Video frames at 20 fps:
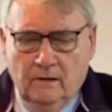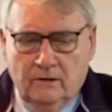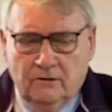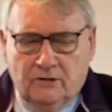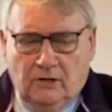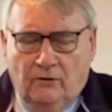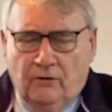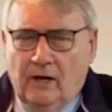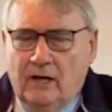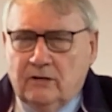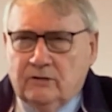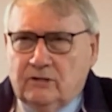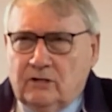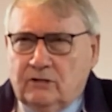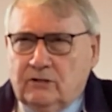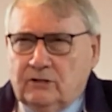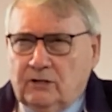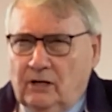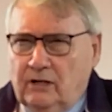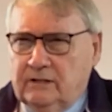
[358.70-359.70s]
So there's the
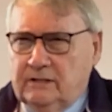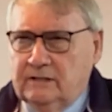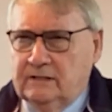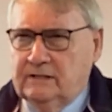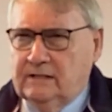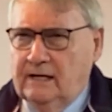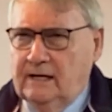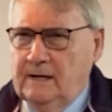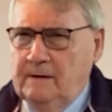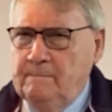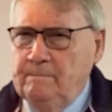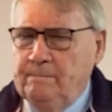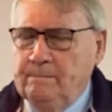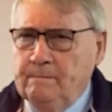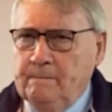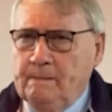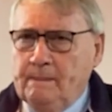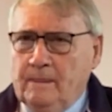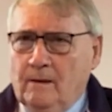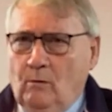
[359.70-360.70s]
certainty.
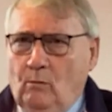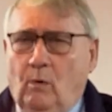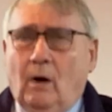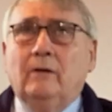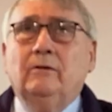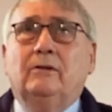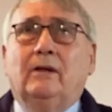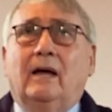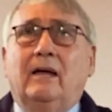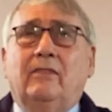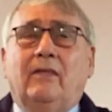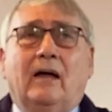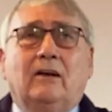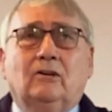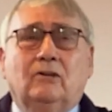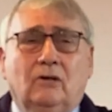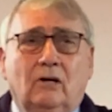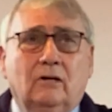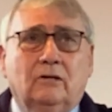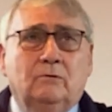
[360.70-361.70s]
One day
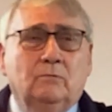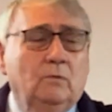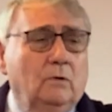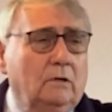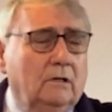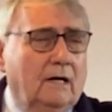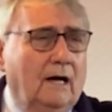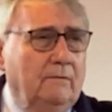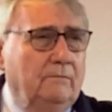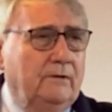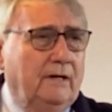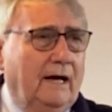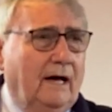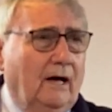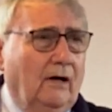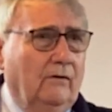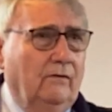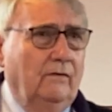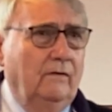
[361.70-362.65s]
that curtain will come down.